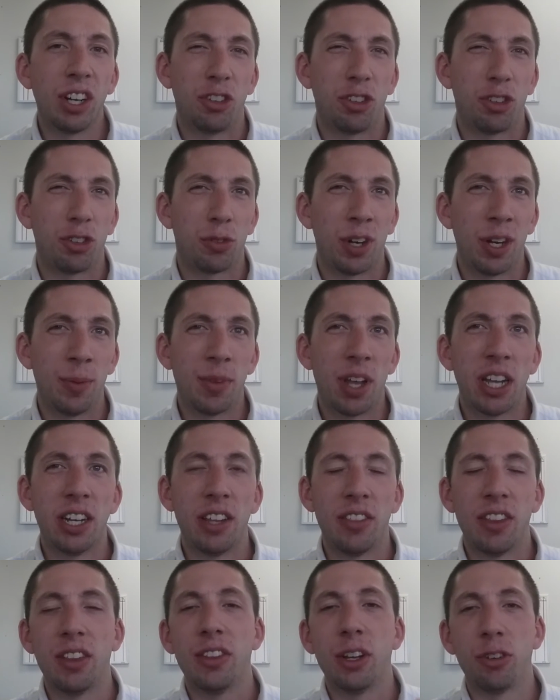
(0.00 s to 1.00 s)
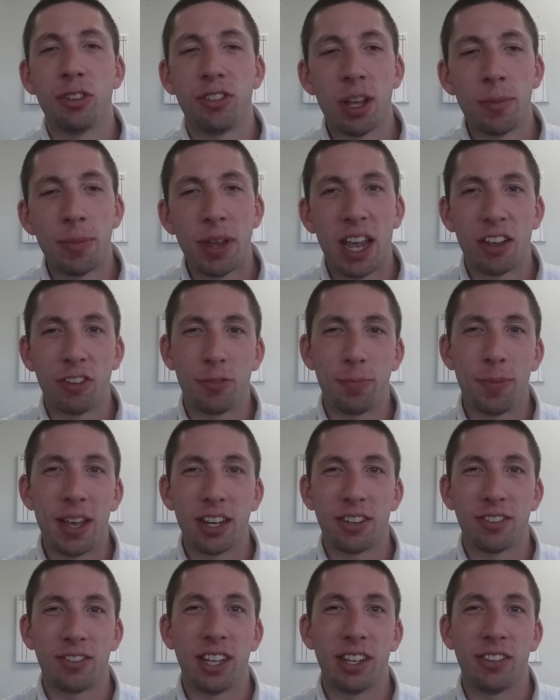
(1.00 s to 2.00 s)
streamlined. And then there's some
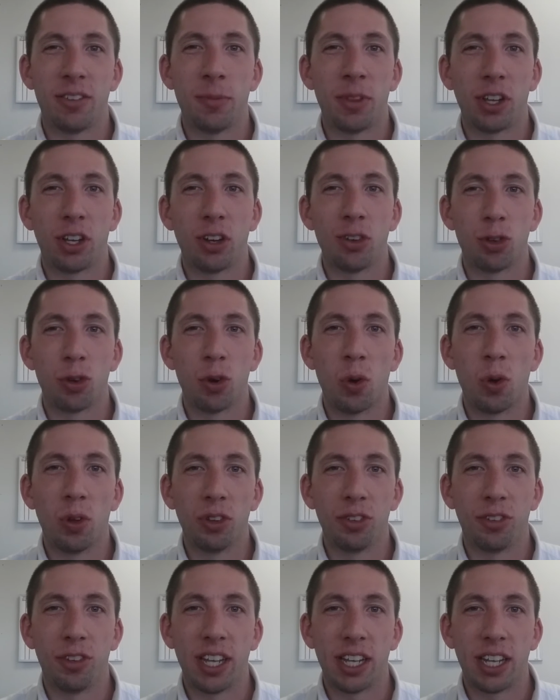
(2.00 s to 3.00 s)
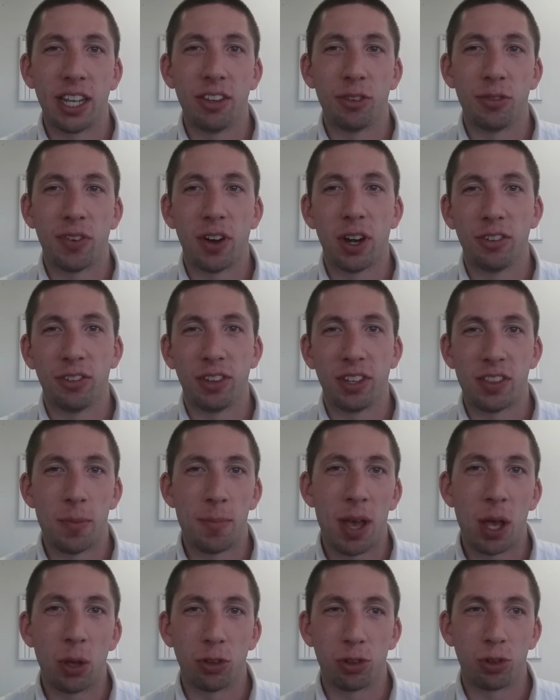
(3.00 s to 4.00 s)
aspects, like some of the controls, like as far as like
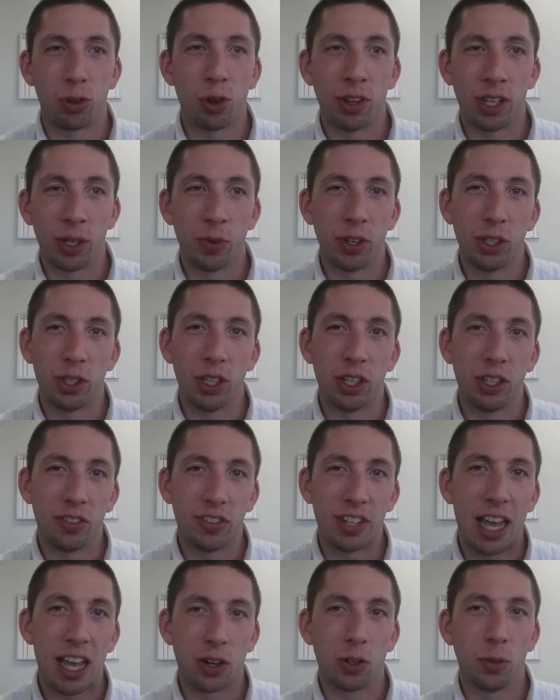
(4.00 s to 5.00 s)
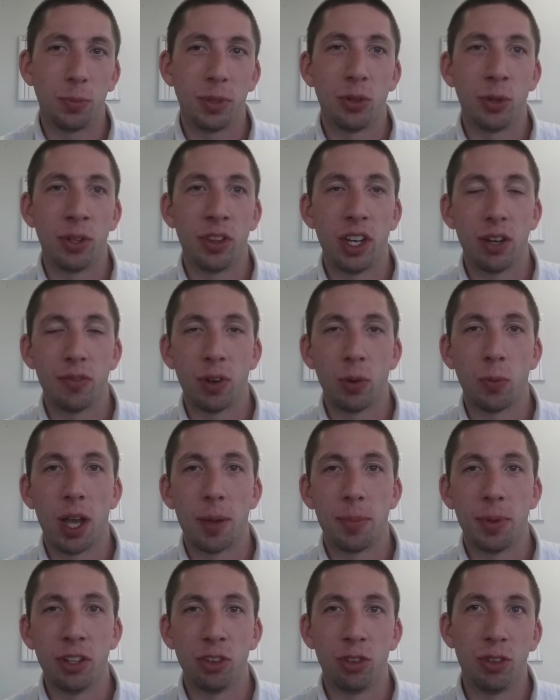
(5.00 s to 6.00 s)
the mouse scrolling, where you could toggle between the different
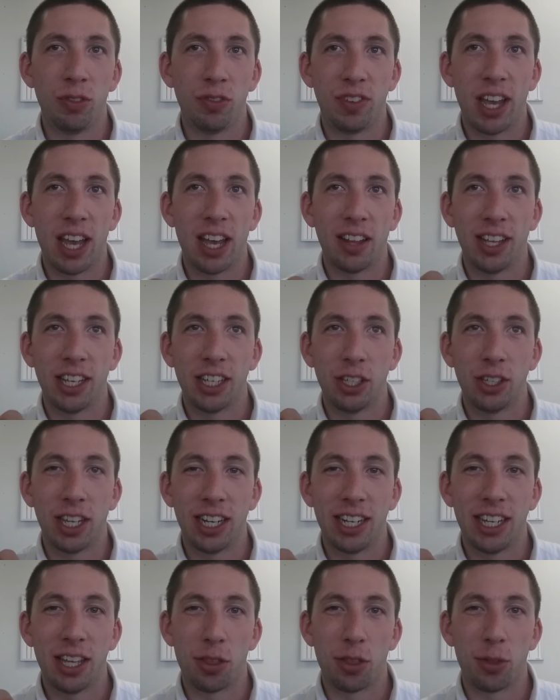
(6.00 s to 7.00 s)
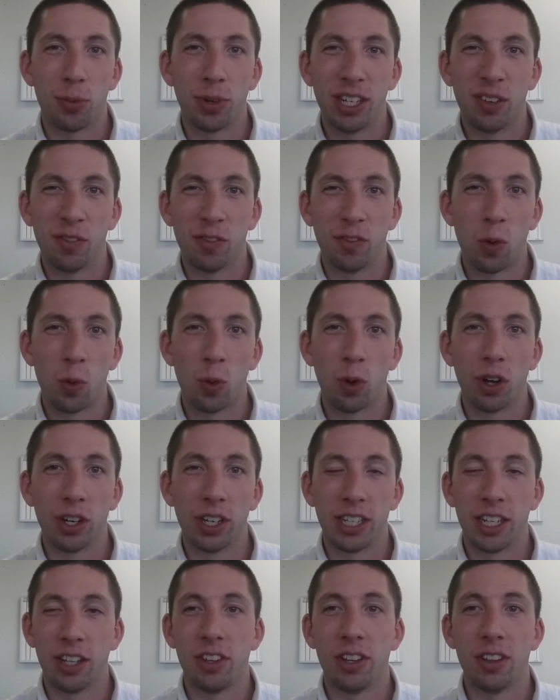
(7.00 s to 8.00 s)
weapons. You've got like, you got to hit 3 and 4
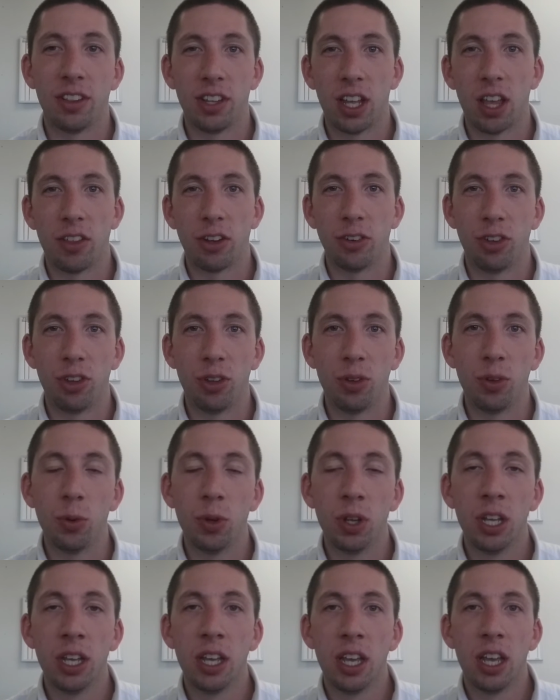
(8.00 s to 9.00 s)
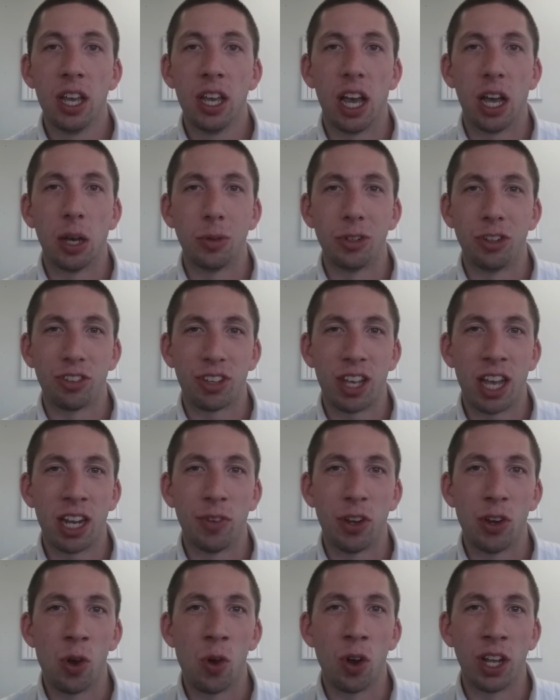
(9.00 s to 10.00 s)
to get to the other two, which is kind
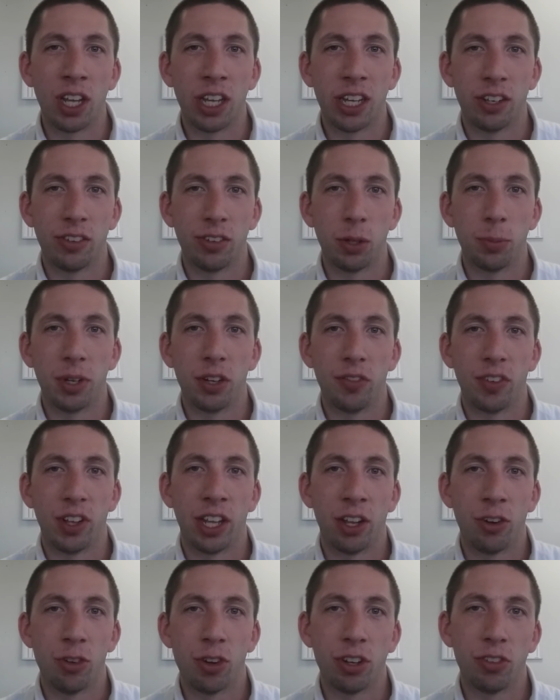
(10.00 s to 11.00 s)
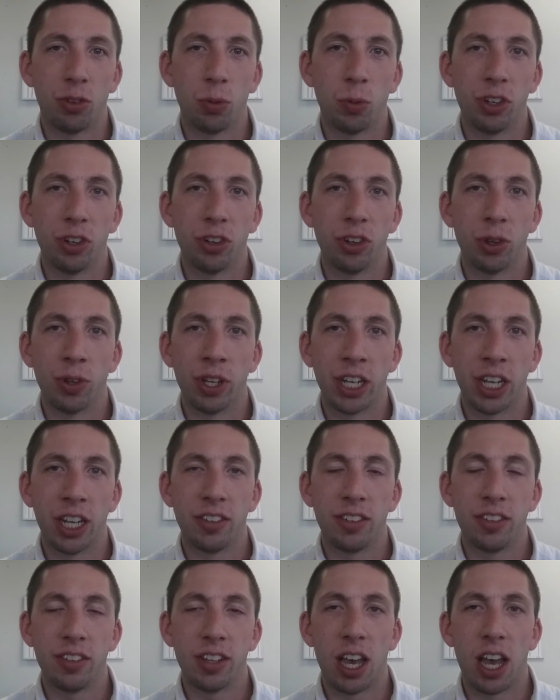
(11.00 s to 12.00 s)
of annoying and a little bit of a hindrance when you're doing
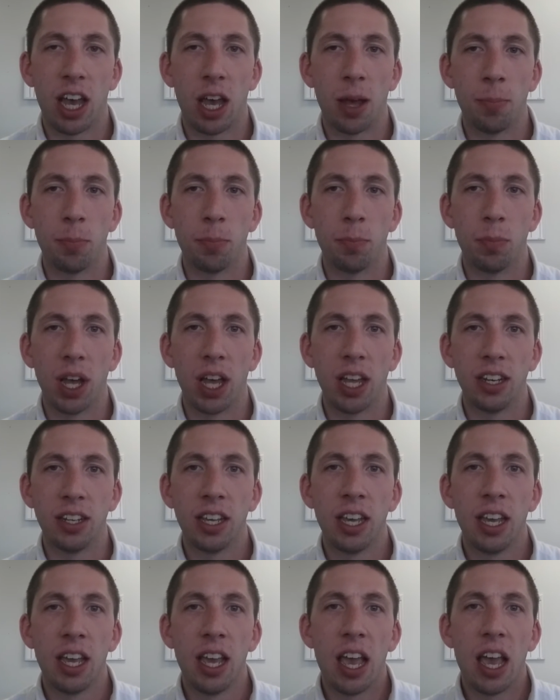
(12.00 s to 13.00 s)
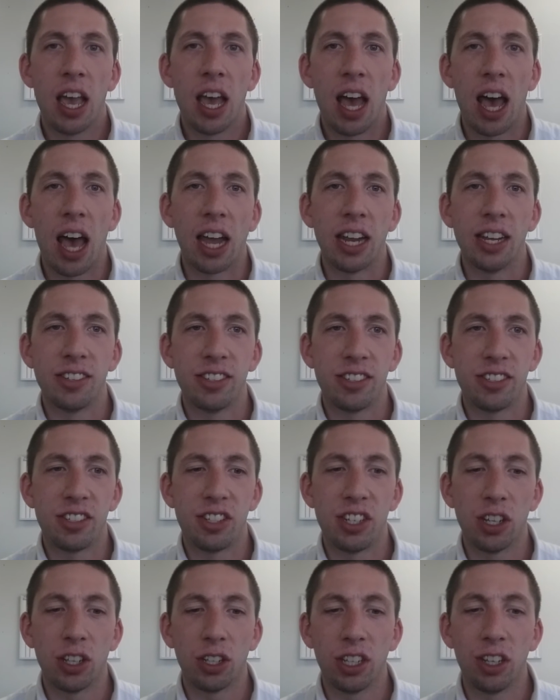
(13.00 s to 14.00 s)
it. But I
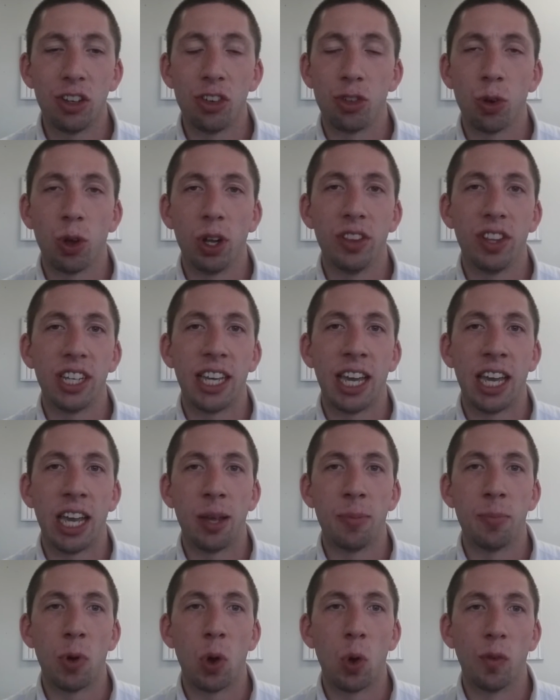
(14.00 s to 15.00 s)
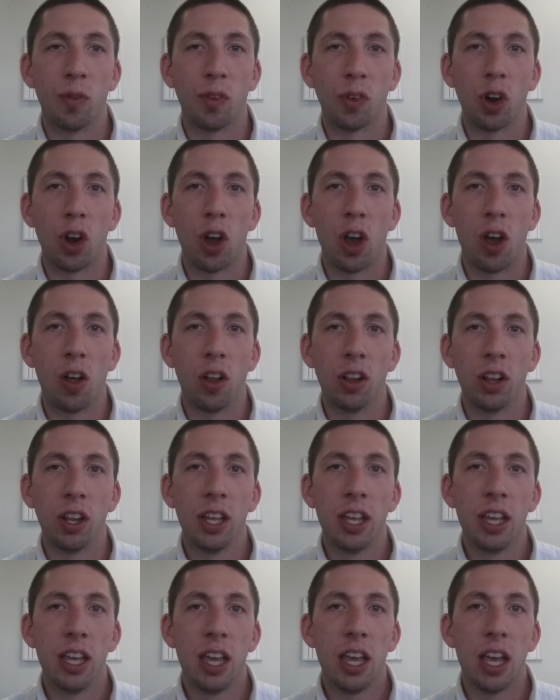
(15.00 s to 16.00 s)
still enjoyed the game
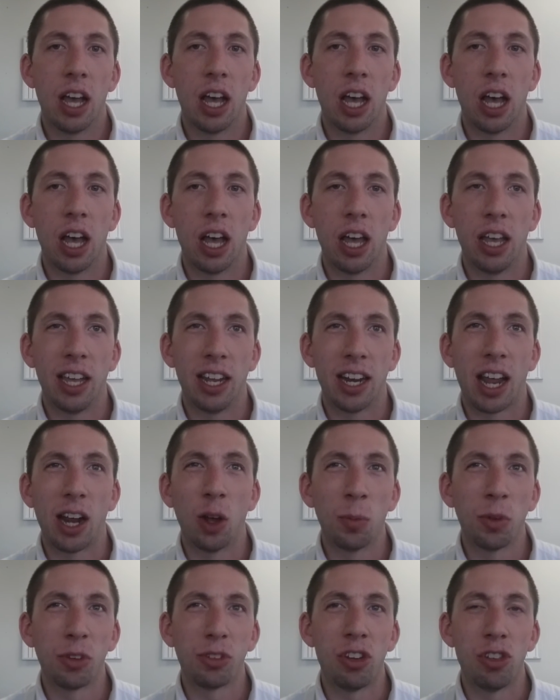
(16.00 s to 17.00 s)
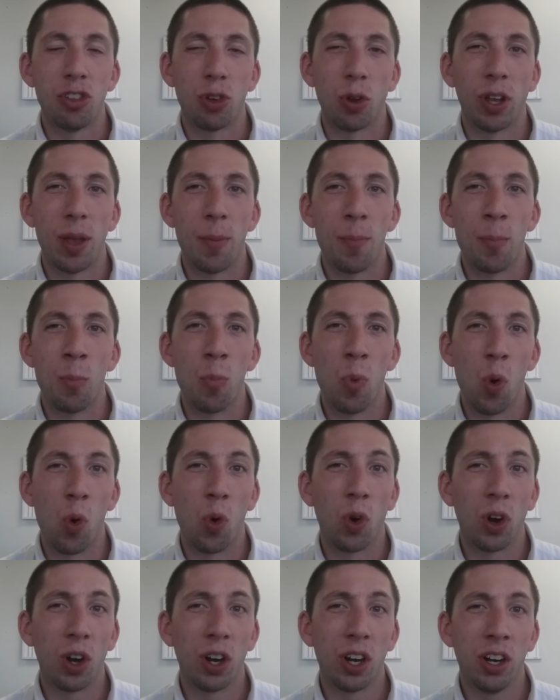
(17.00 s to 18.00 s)
overall, and I almost enjoy it
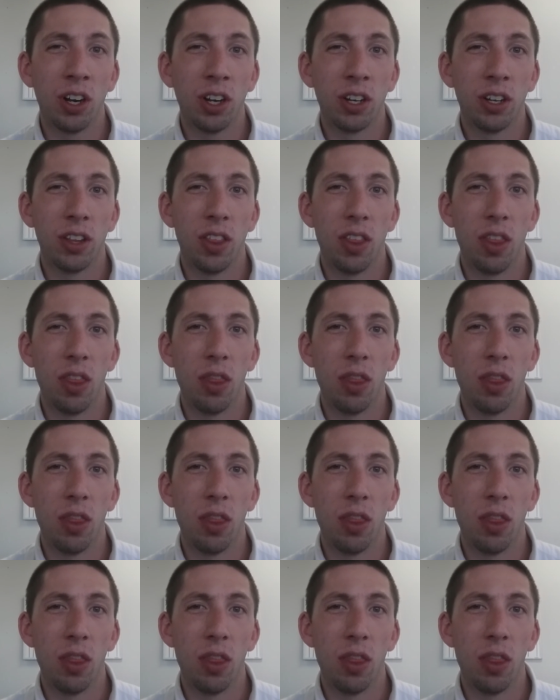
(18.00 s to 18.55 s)
more